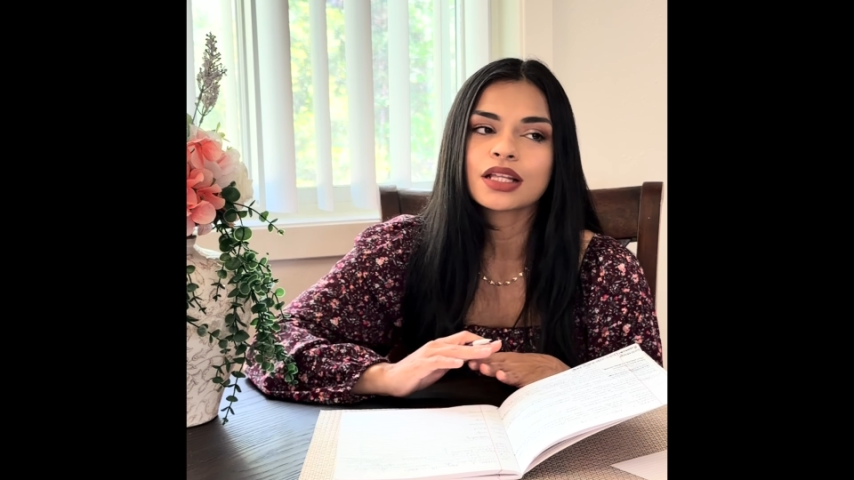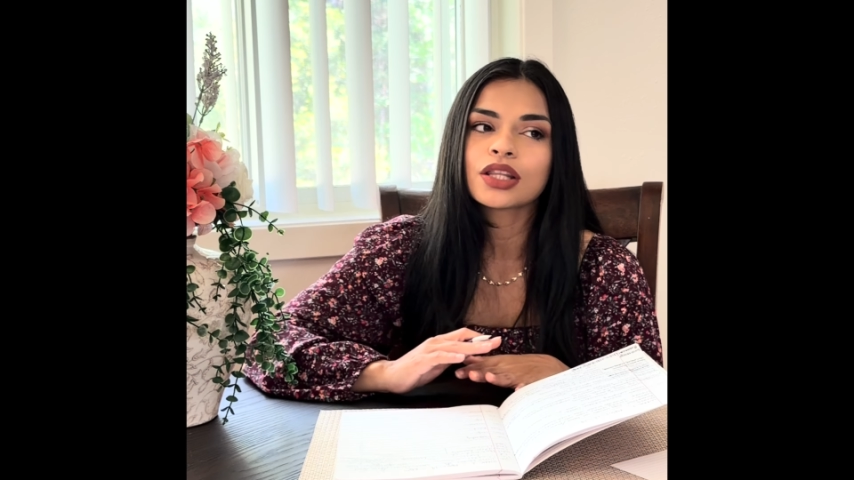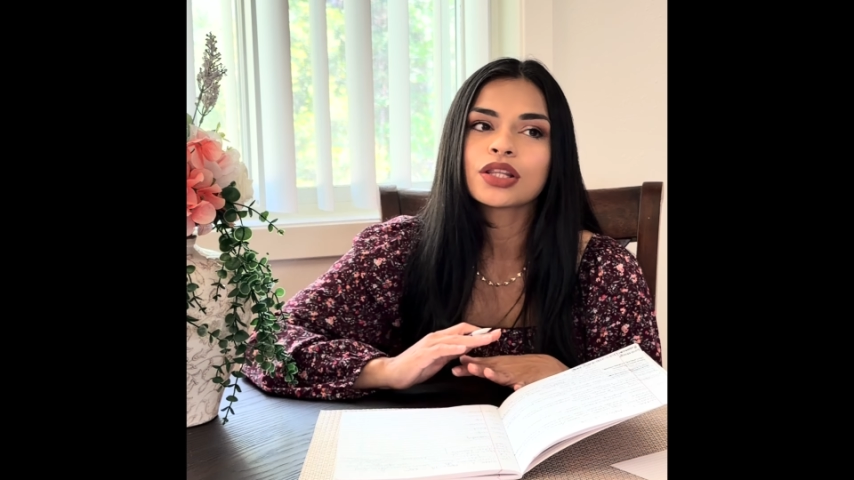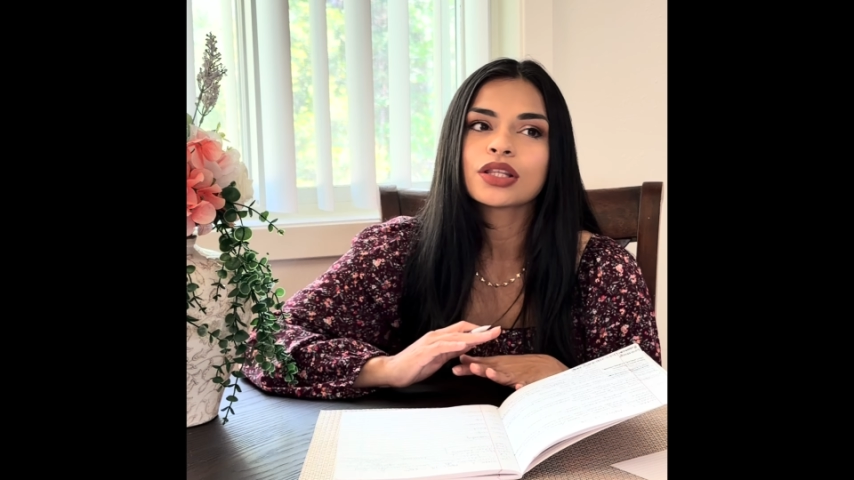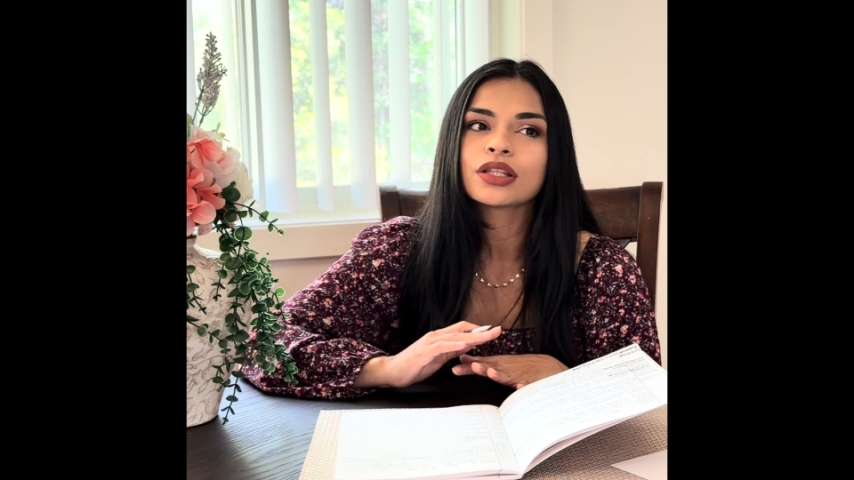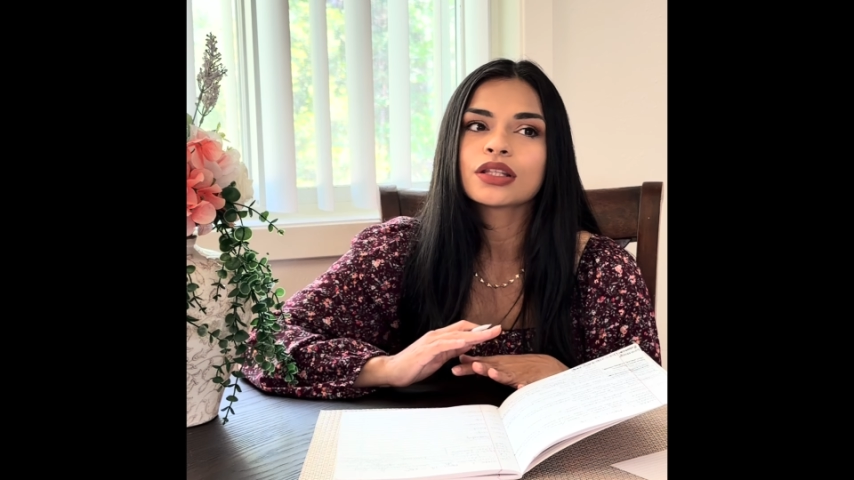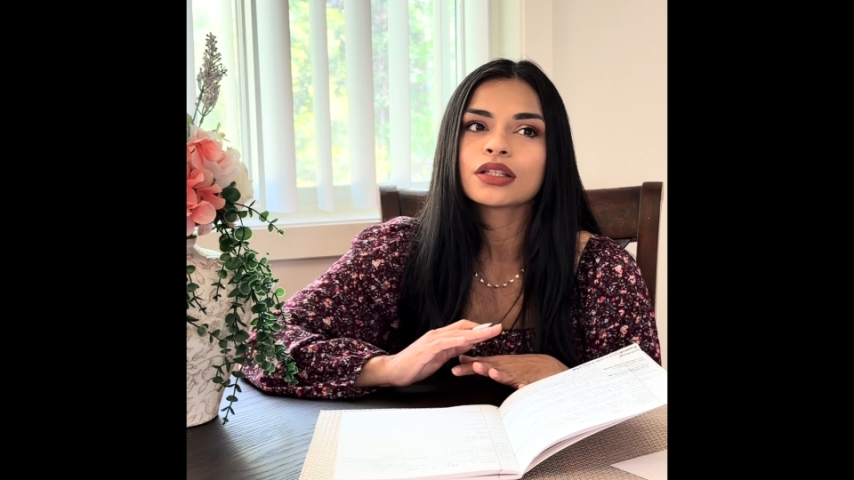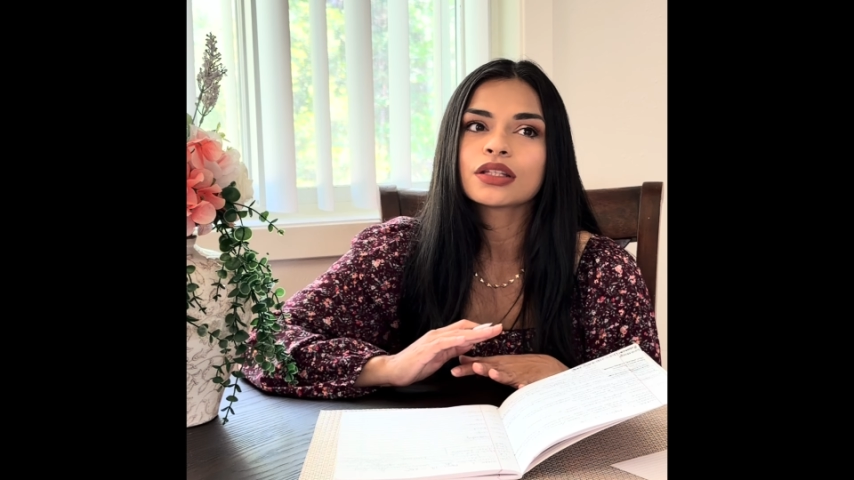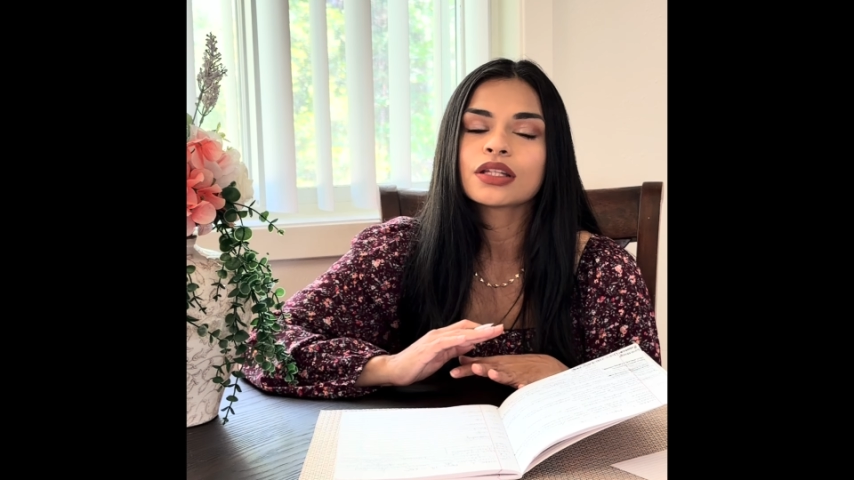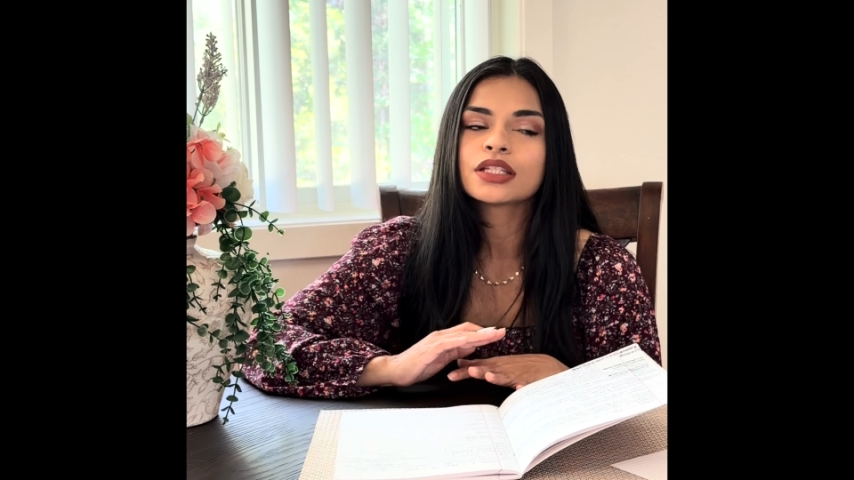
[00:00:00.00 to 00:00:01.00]

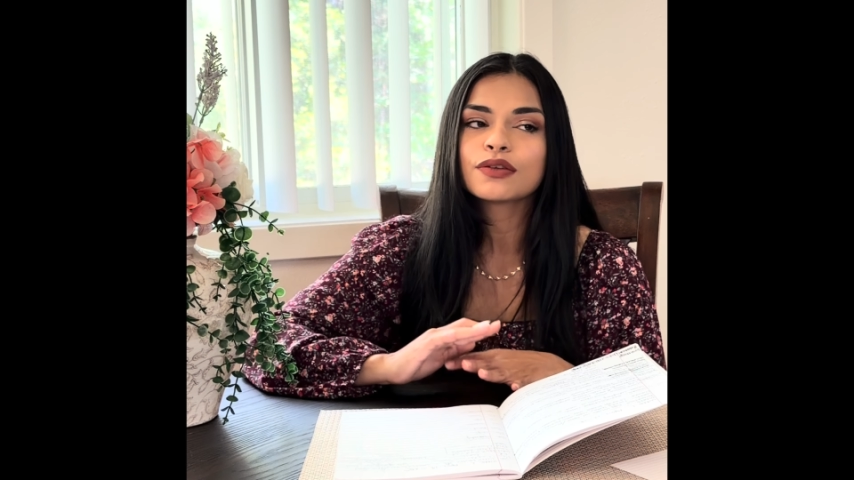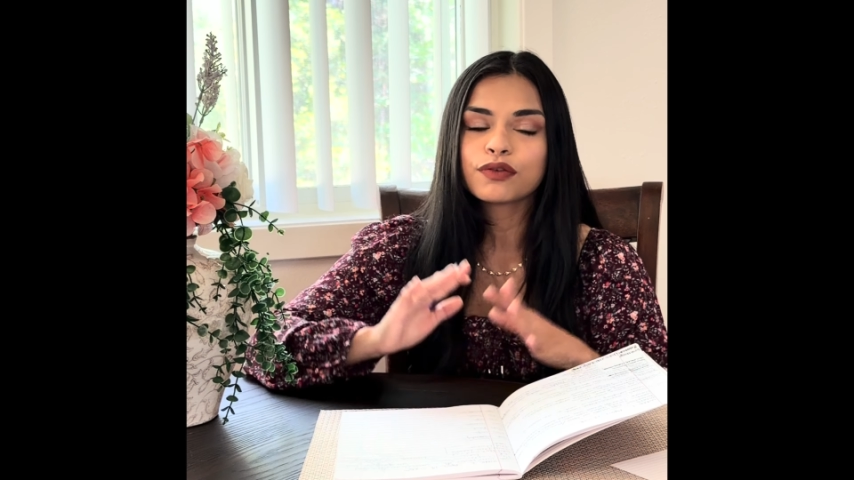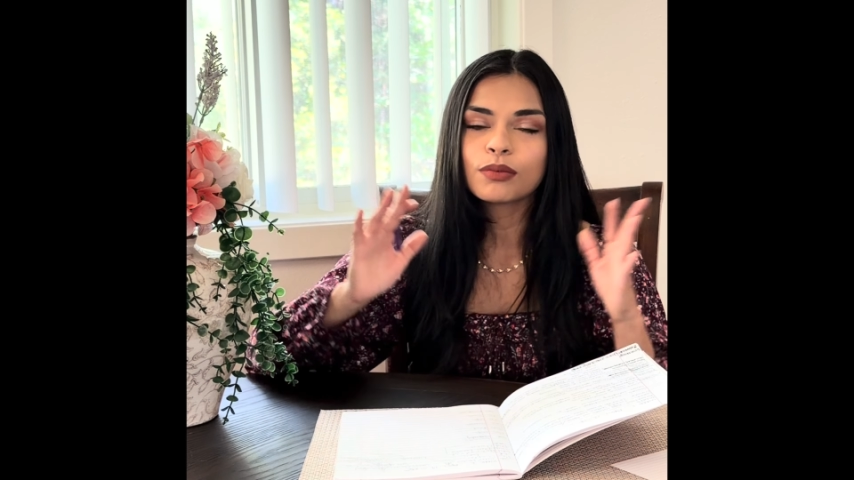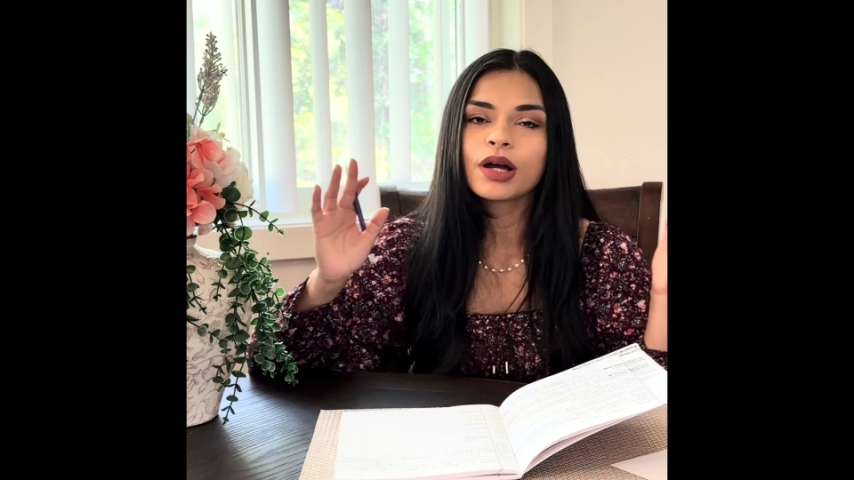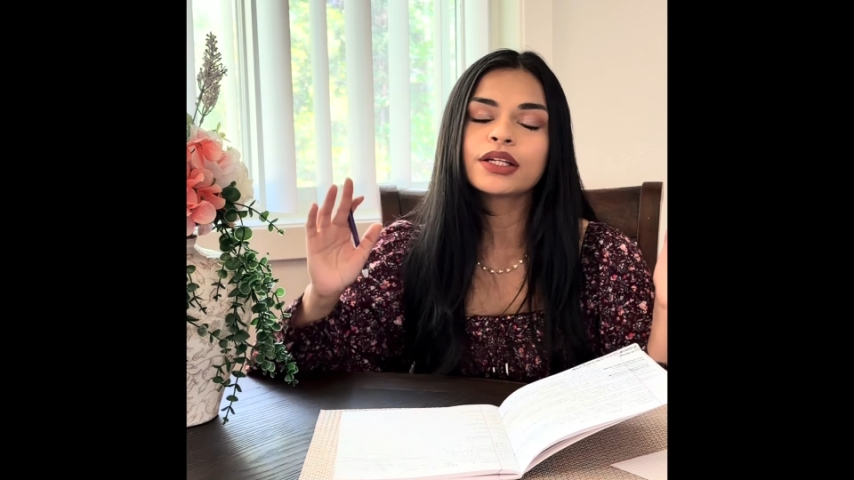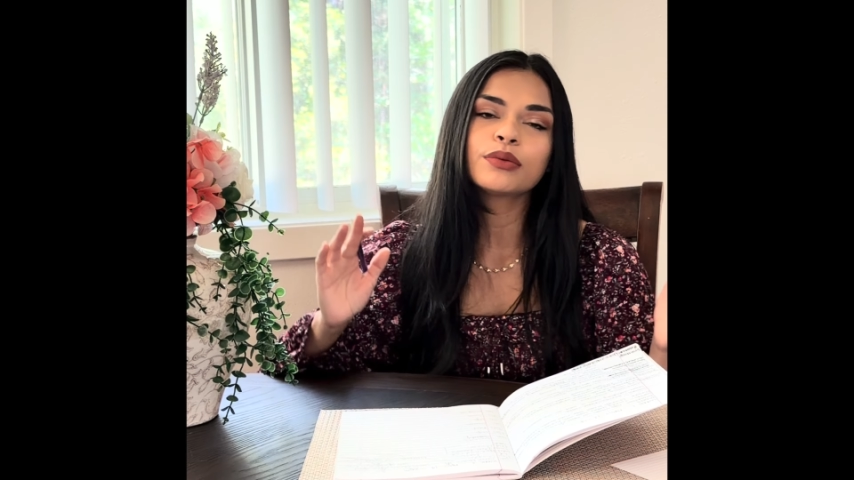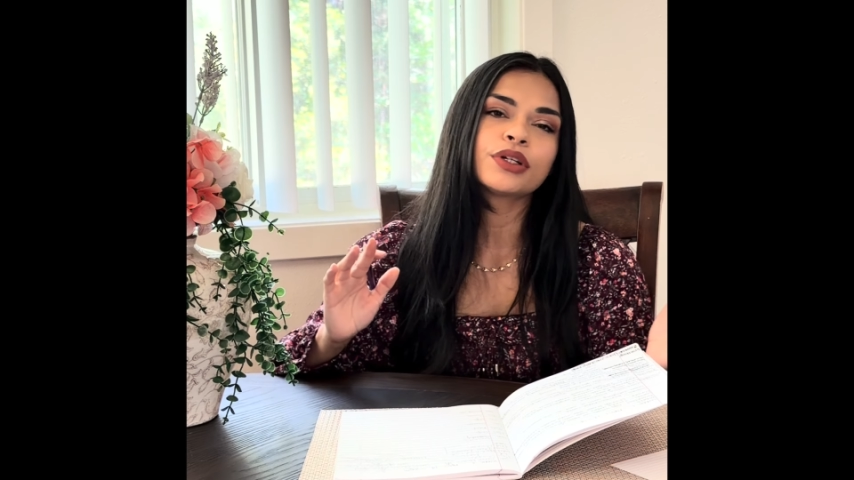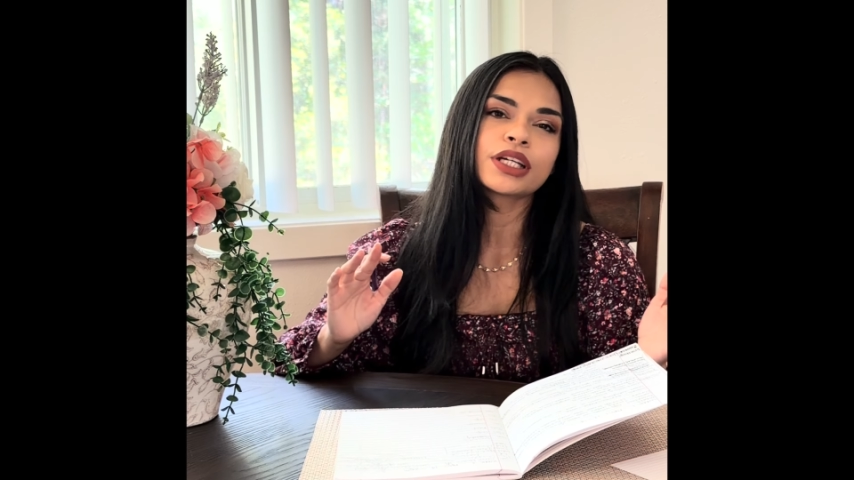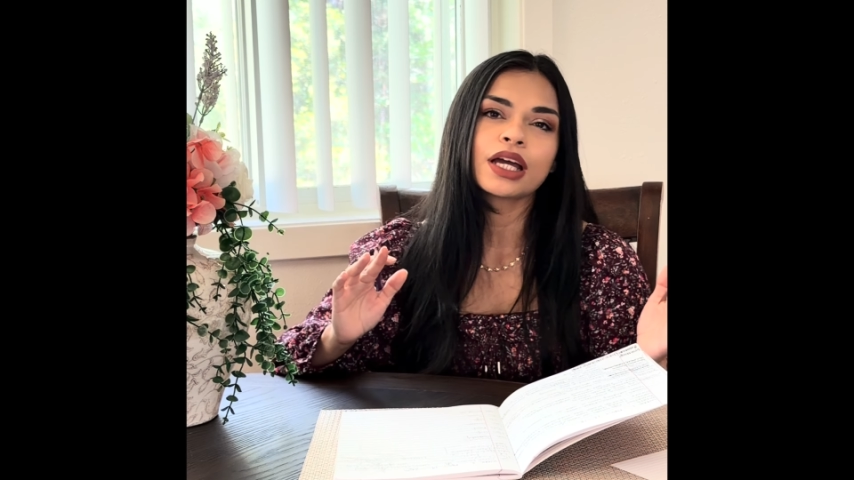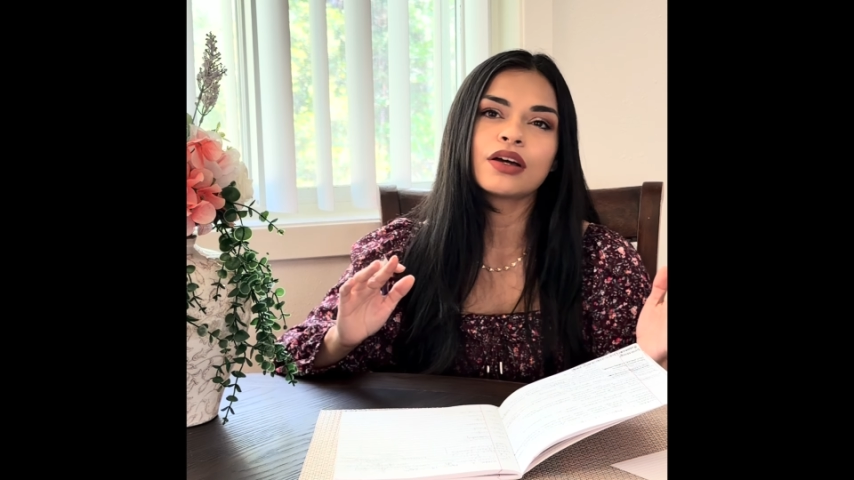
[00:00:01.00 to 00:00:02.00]
a full body
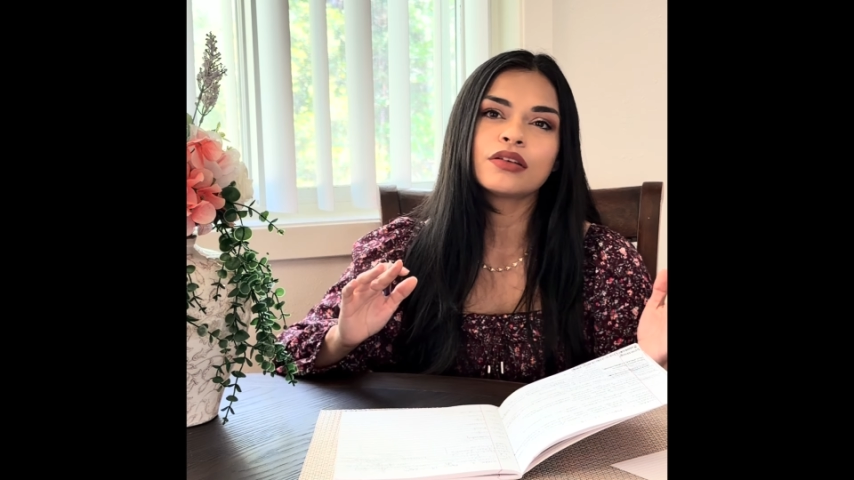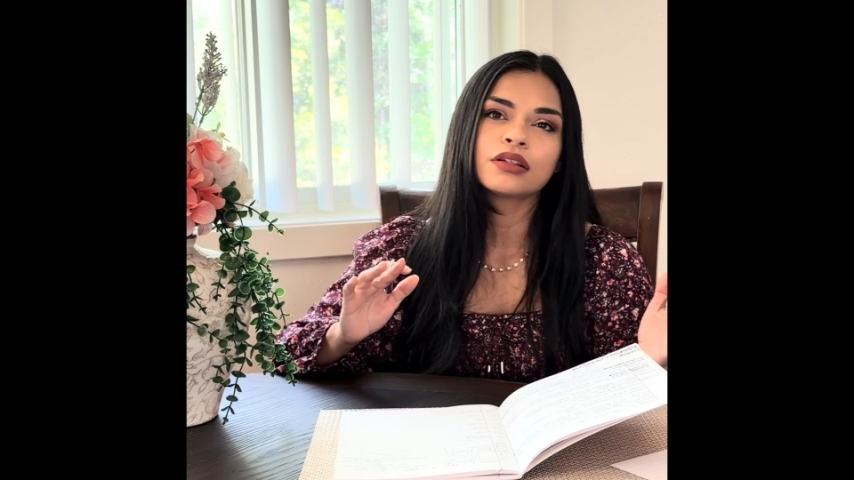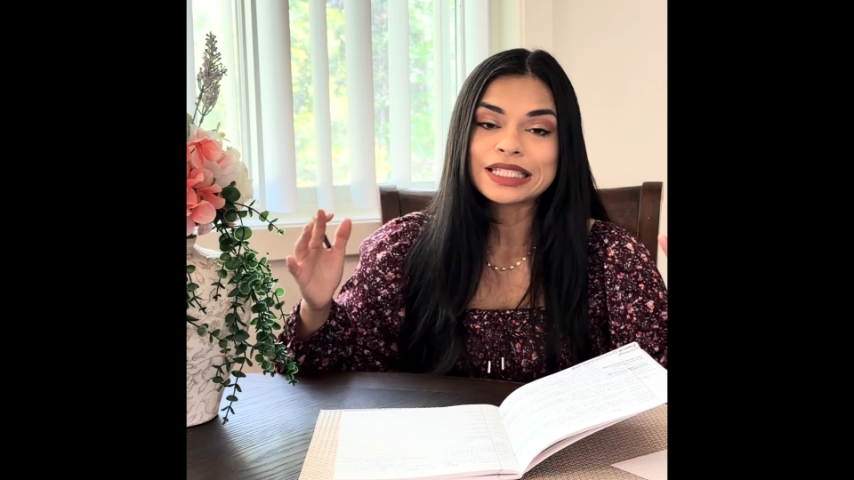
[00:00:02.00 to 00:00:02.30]
workout,